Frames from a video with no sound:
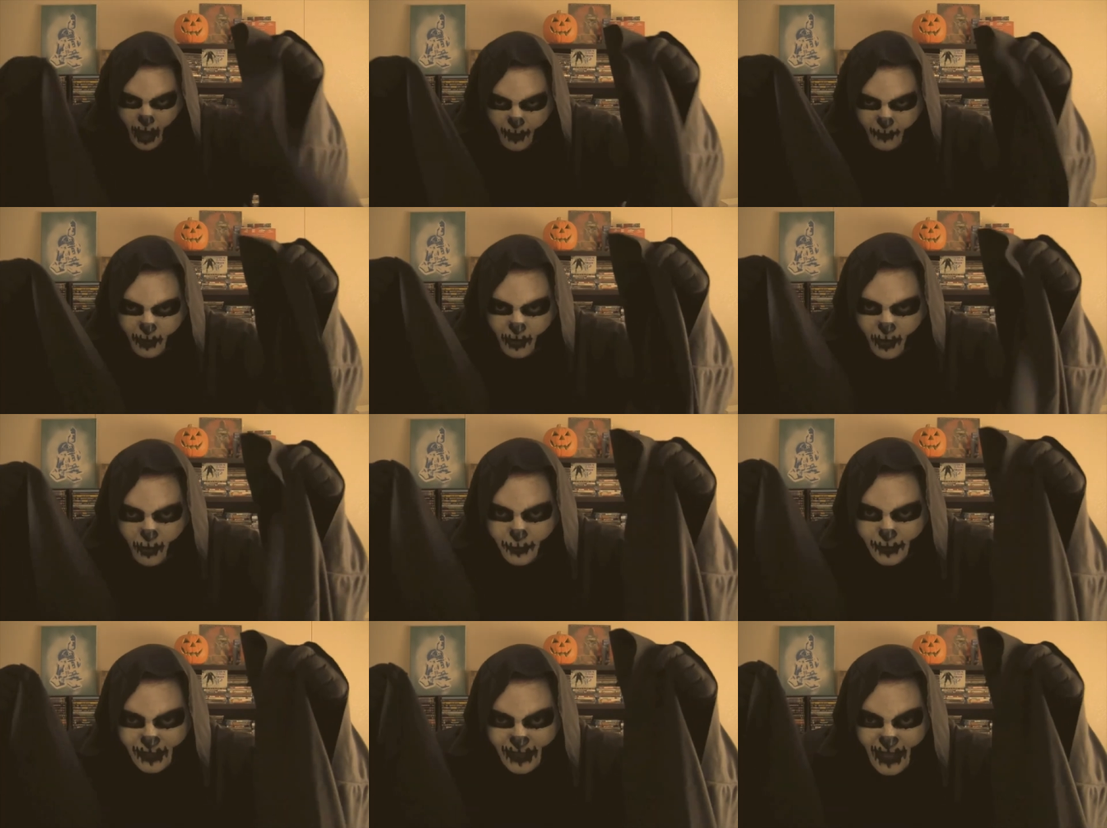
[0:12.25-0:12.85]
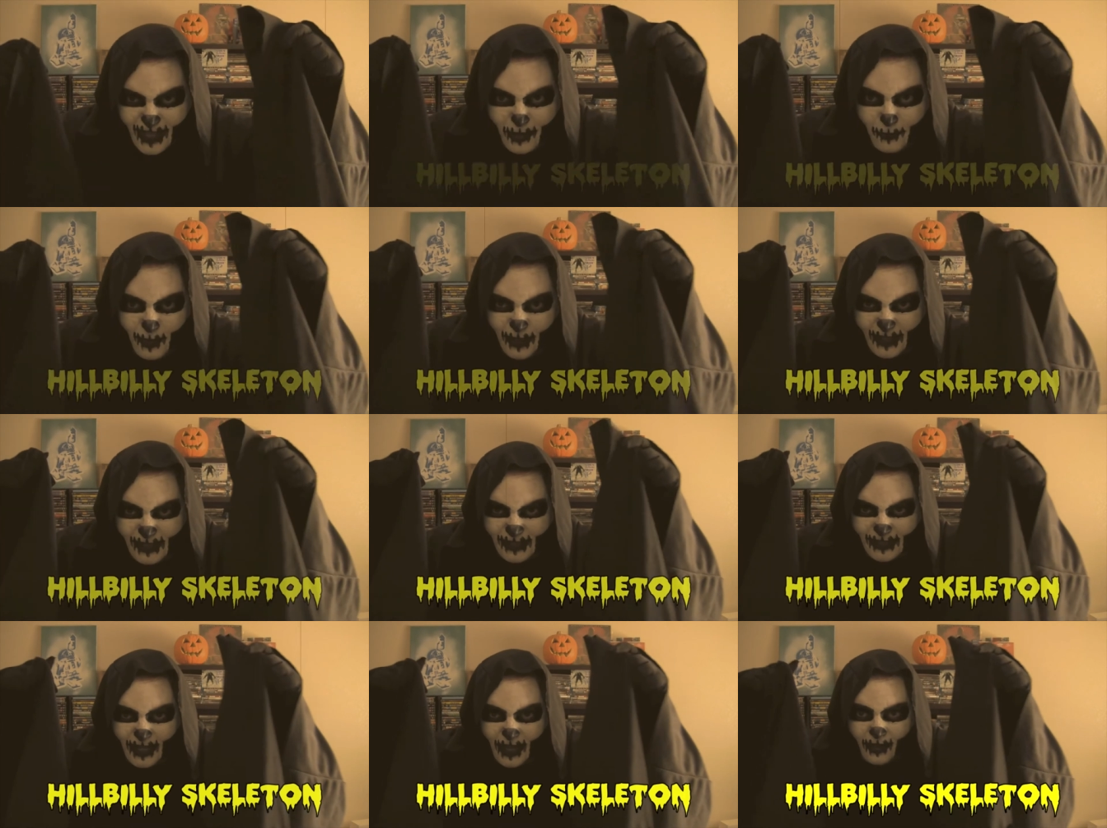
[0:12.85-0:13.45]
I'm your host, the
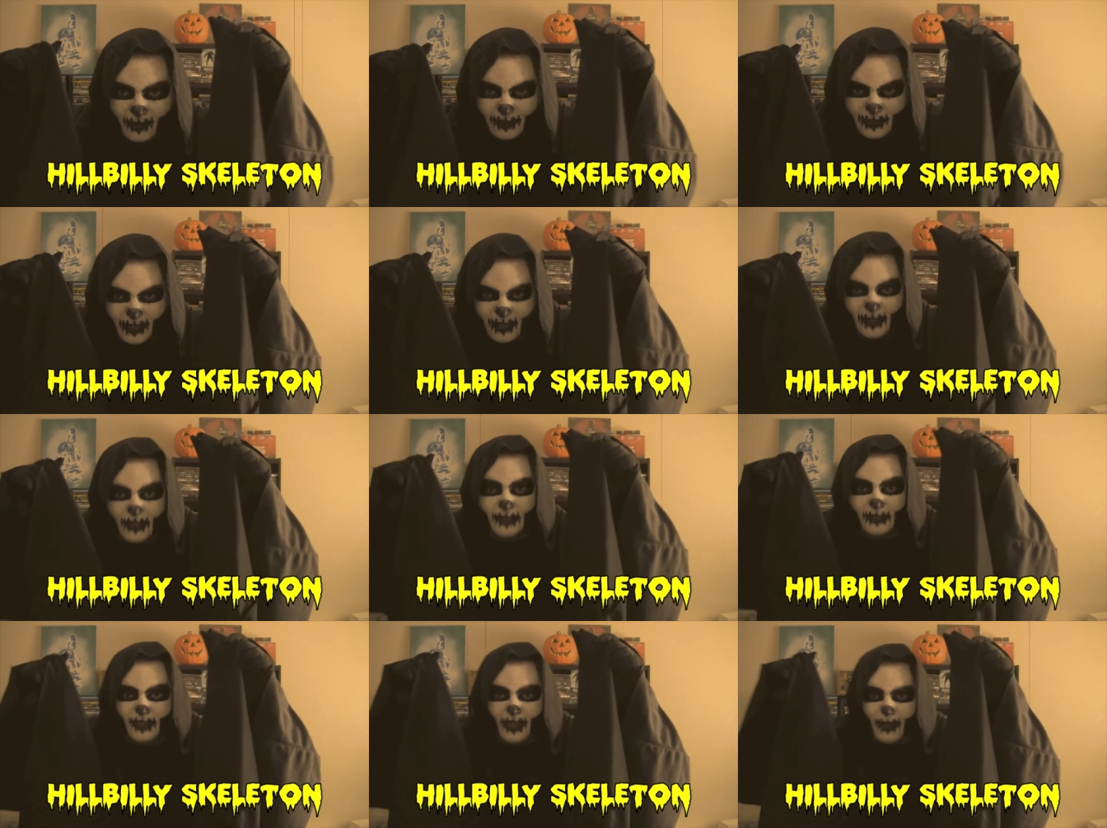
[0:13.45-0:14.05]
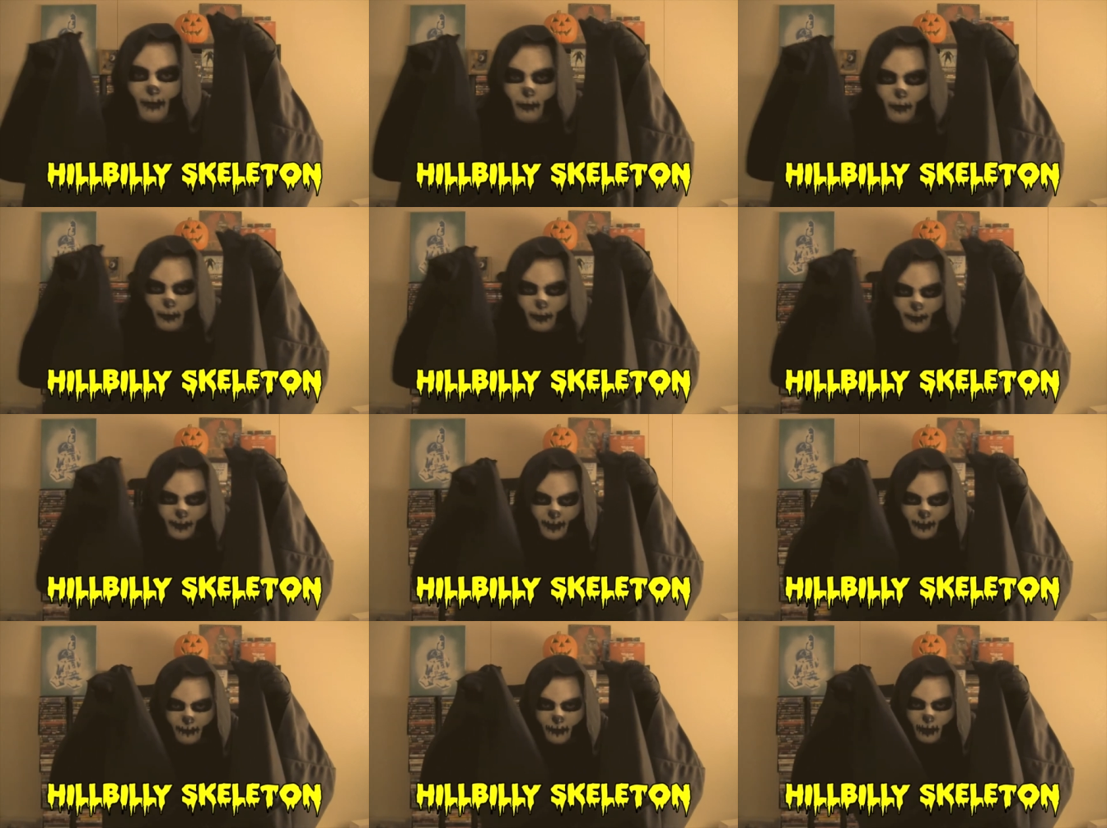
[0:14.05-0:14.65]
Hillbilly Skeleton, and today we're
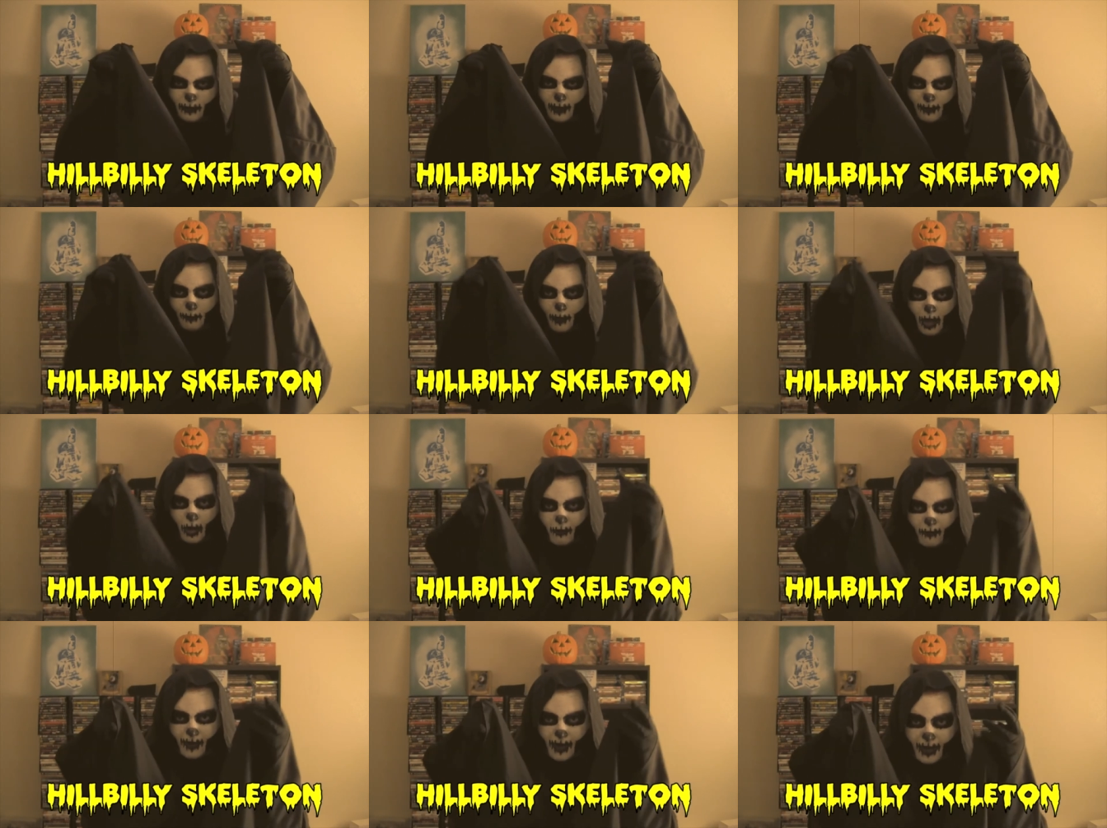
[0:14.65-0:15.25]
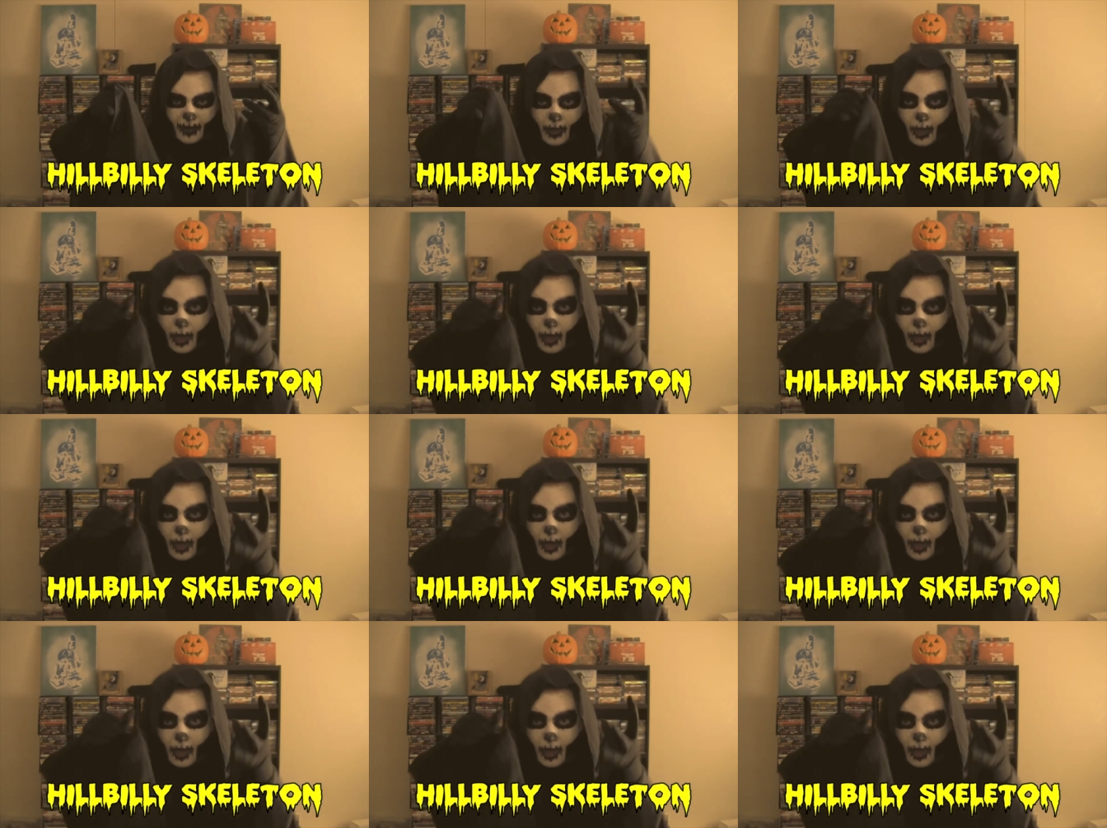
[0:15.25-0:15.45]
going to review the Blu-ray